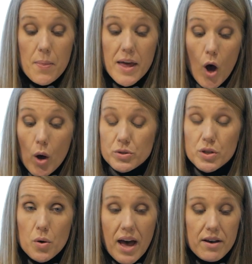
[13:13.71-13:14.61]
They
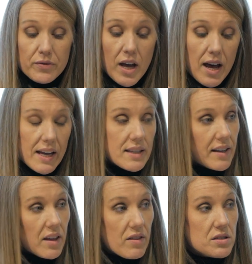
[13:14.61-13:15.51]
also have
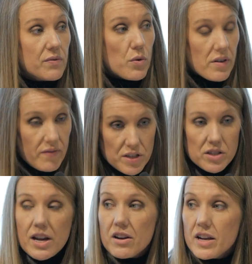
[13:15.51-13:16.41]
guides like this for the
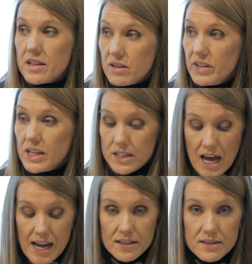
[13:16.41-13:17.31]
vegetarian and the vegan
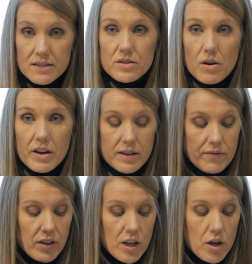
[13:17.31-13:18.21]
diets, so I
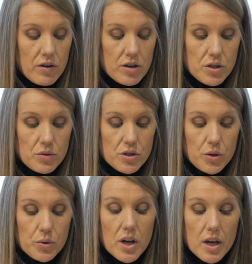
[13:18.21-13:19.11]
definitely encourage you
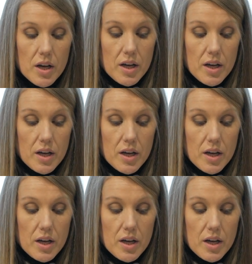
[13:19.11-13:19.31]
to